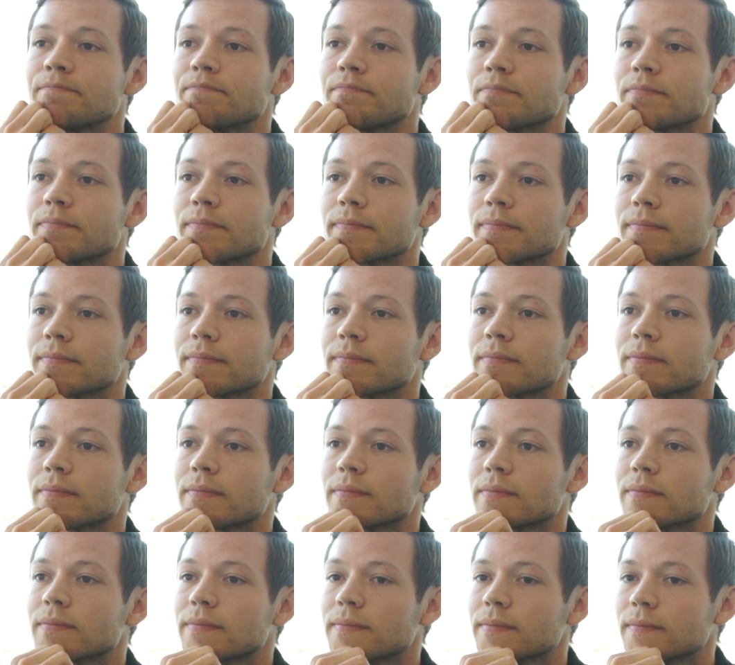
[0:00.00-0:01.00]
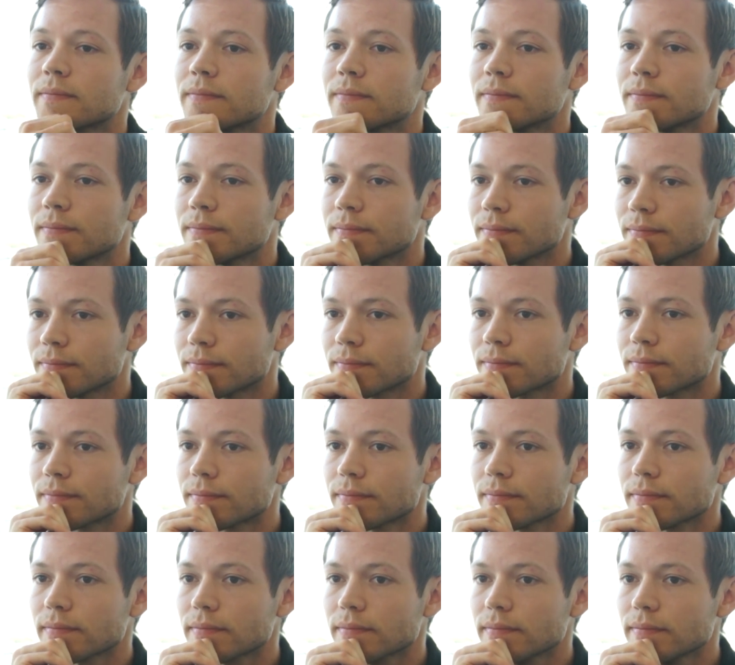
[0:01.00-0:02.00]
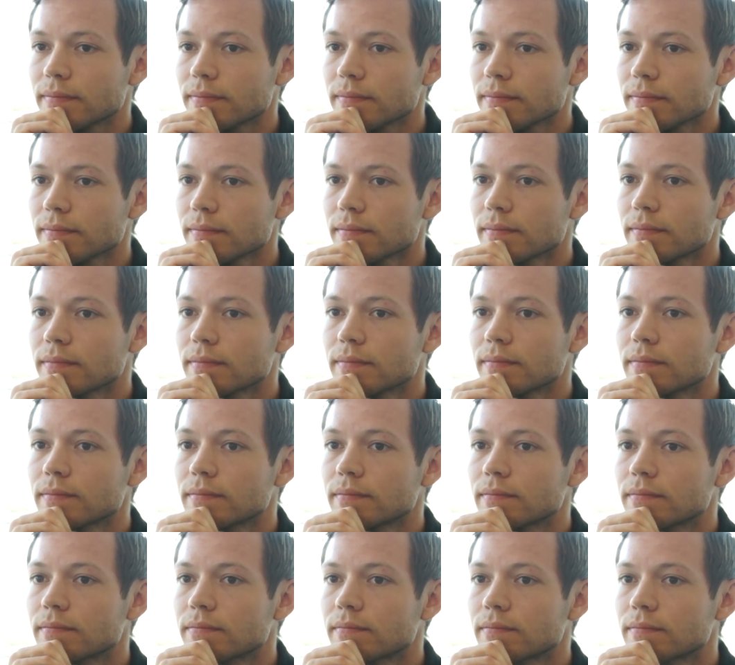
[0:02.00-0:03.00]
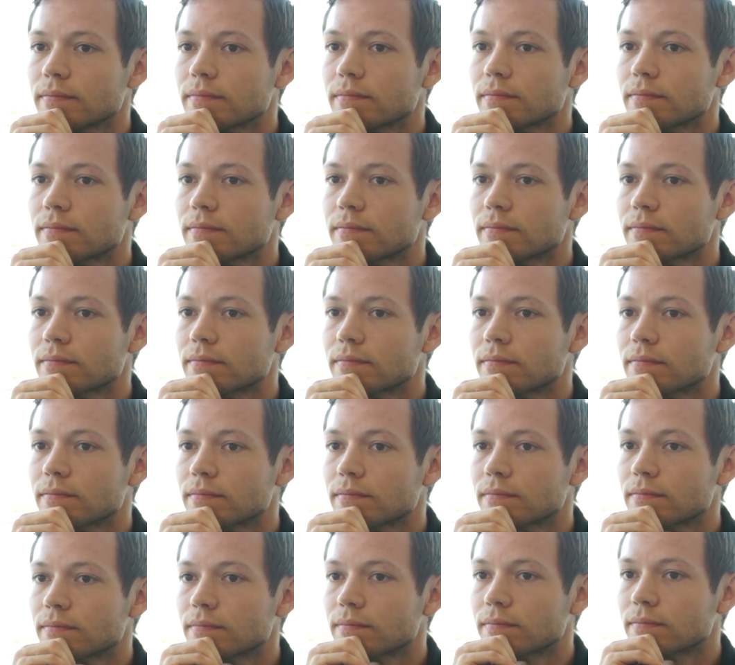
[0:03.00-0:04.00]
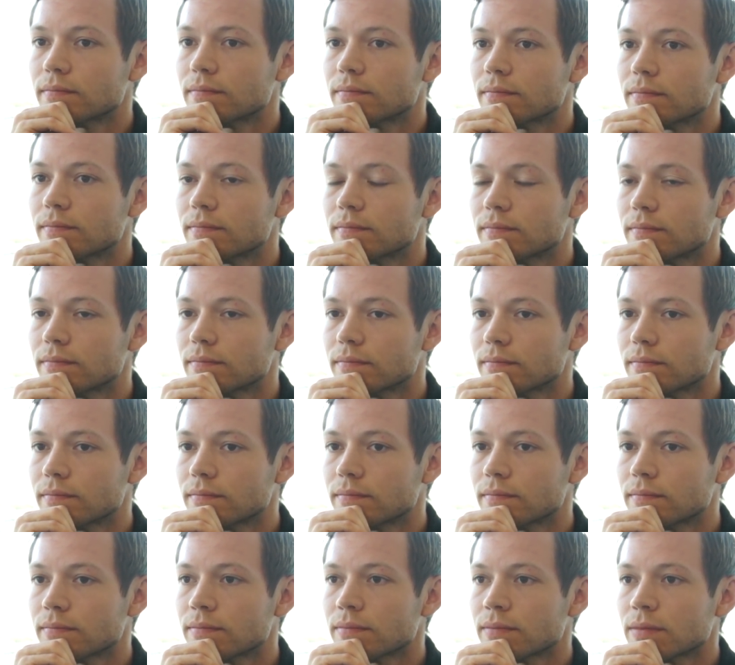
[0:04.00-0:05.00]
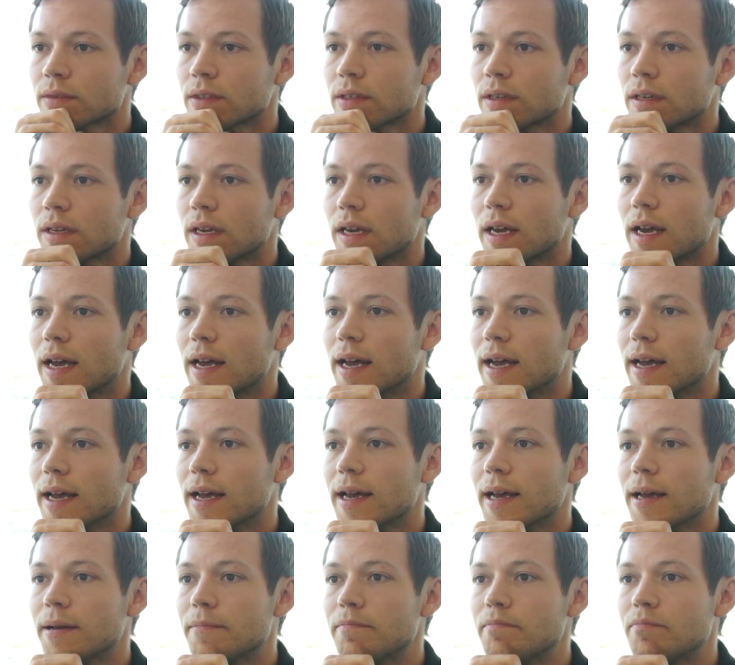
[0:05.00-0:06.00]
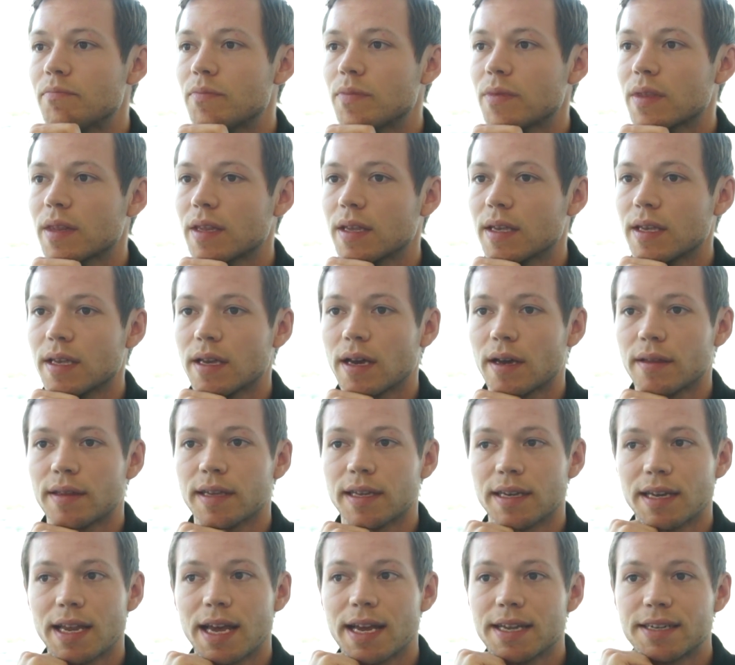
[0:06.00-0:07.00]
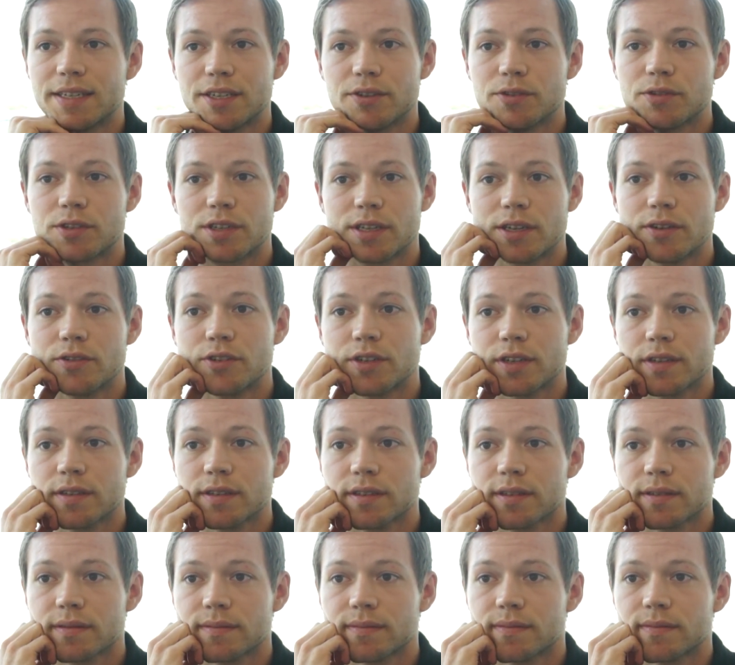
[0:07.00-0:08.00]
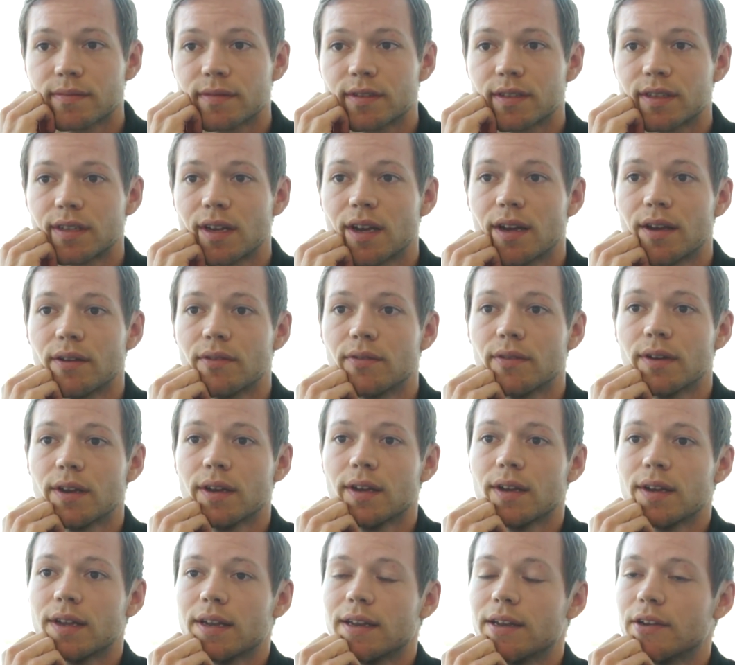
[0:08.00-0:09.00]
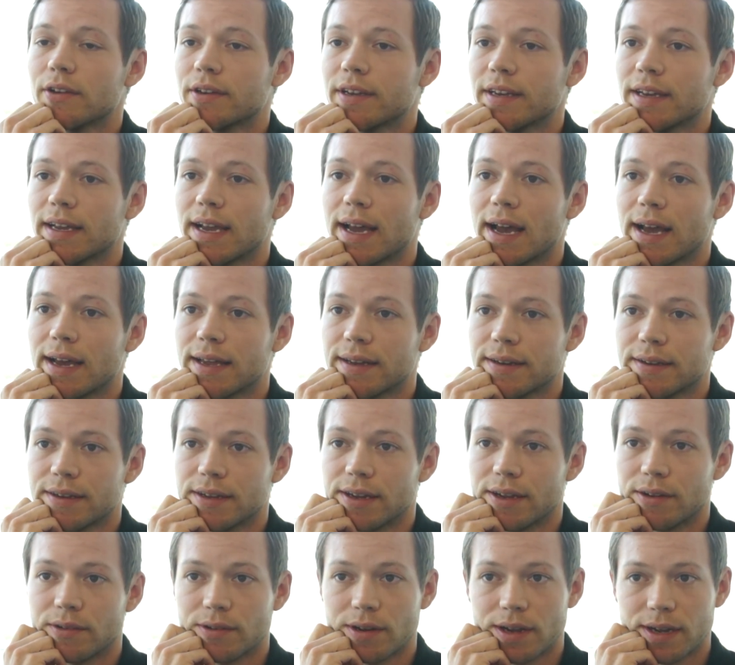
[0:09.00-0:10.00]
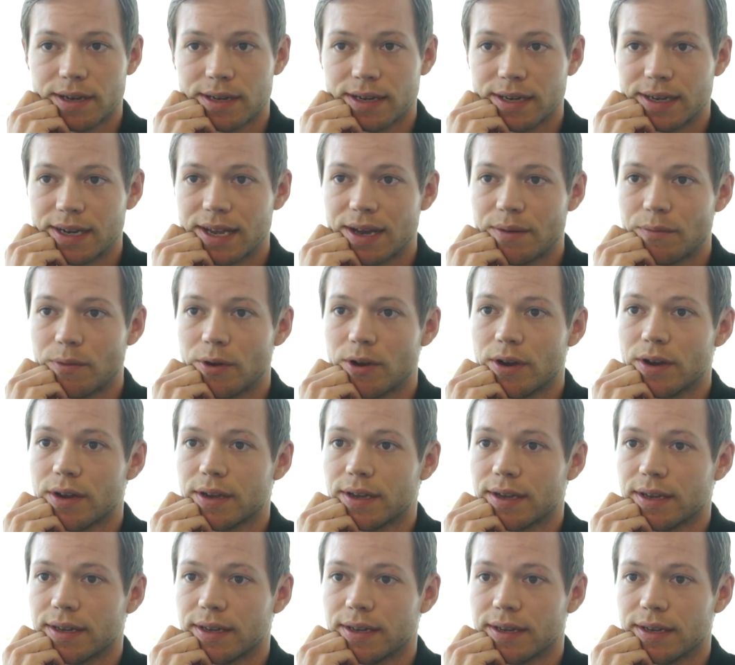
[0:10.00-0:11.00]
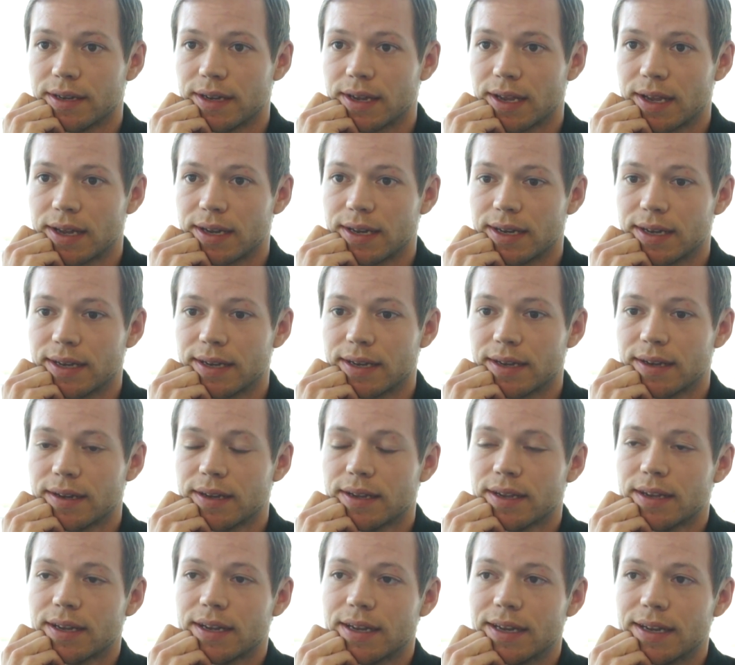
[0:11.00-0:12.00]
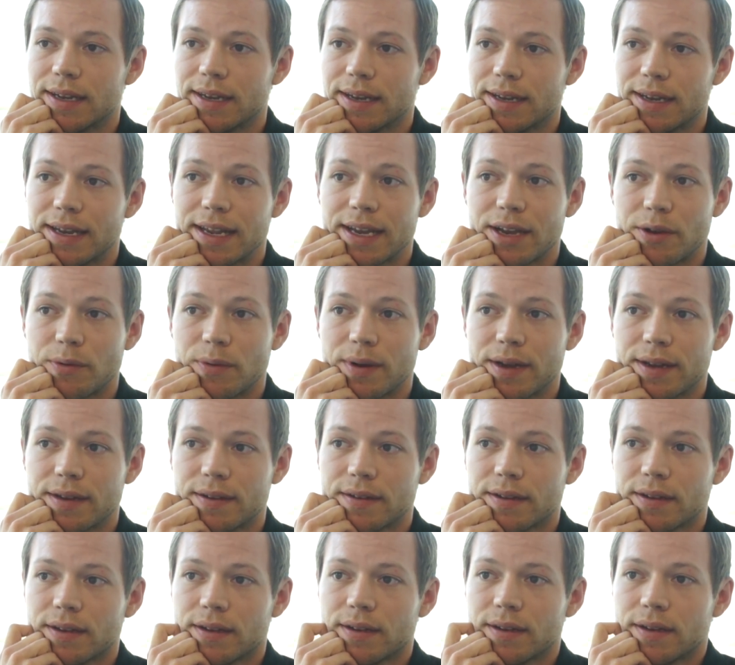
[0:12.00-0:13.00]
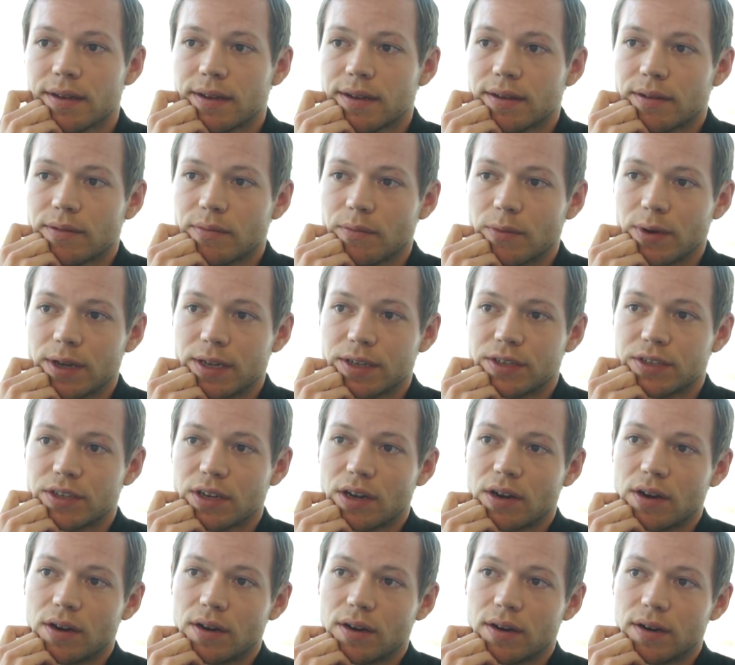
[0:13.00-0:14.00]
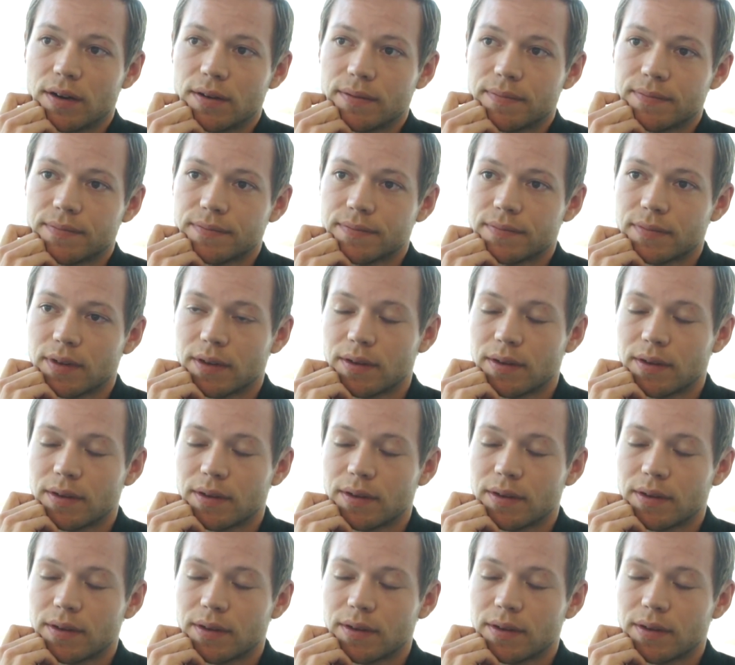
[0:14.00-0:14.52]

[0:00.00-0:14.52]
Okay. Um, that's interesting. Okay, any others? Um, I think layer two solutions. So looking at you know Lightning Network and and Liquid, which are